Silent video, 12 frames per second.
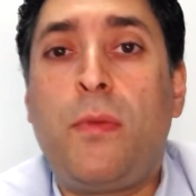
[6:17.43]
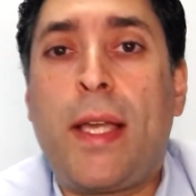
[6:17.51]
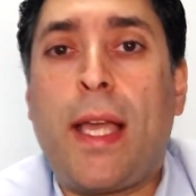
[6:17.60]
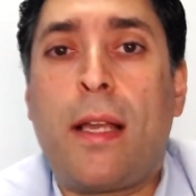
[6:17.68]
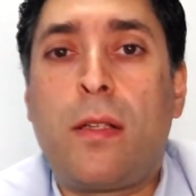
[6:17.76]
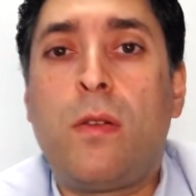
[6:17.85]
We
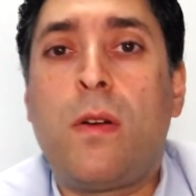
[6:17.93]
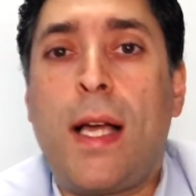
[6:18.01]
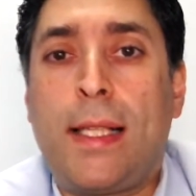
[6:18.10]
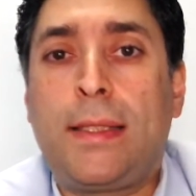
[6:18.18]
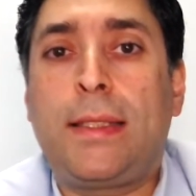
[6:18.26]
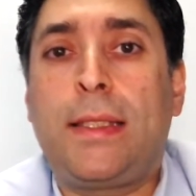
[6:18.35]
can go
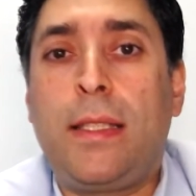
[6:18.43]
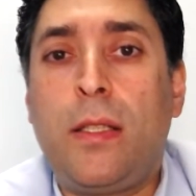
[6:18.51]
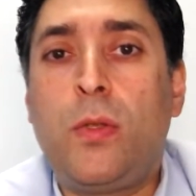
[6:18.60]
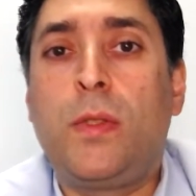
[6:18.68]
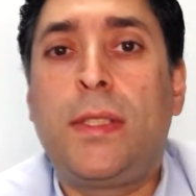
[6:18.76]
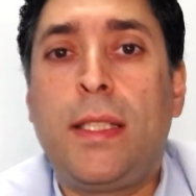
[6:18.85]
and see
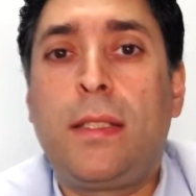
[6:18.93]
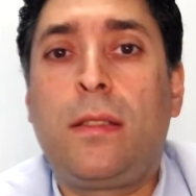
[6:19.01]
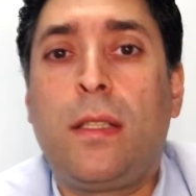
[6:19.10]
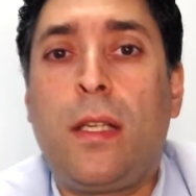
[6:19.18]
who did,